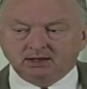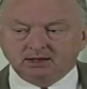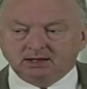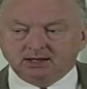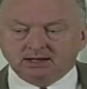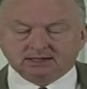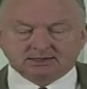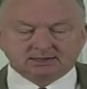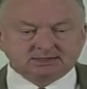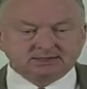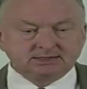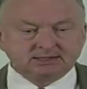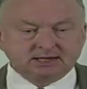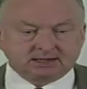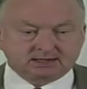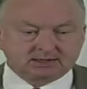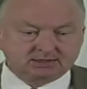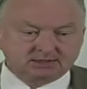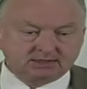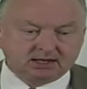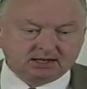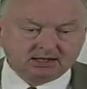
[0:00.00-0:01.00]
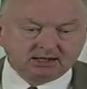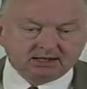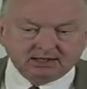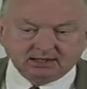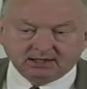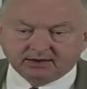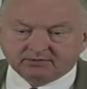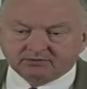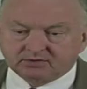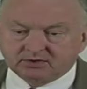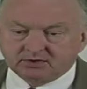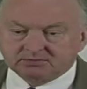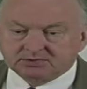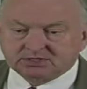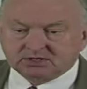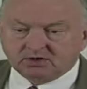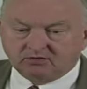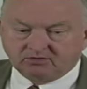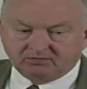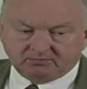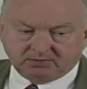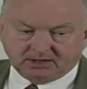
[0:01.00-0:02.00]
At 6, he left
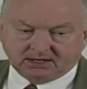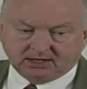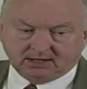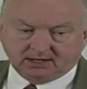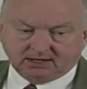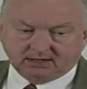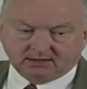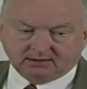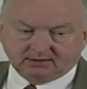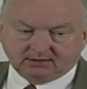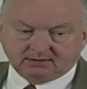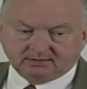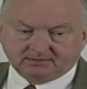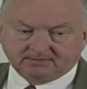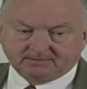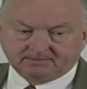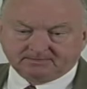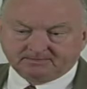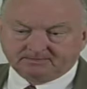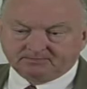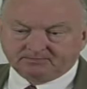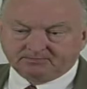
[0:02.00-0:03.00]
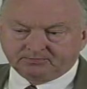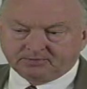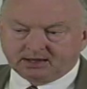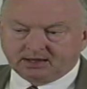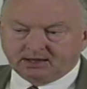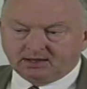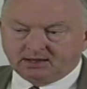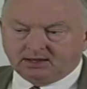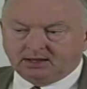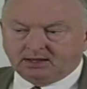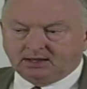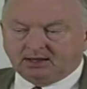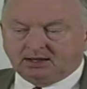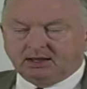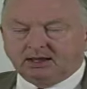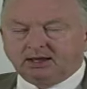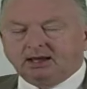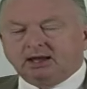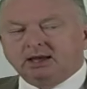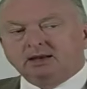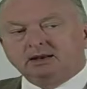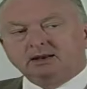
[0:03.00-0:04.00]
himself behind
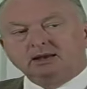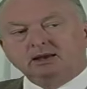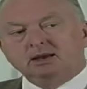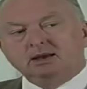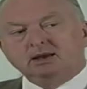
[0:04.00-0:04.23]
and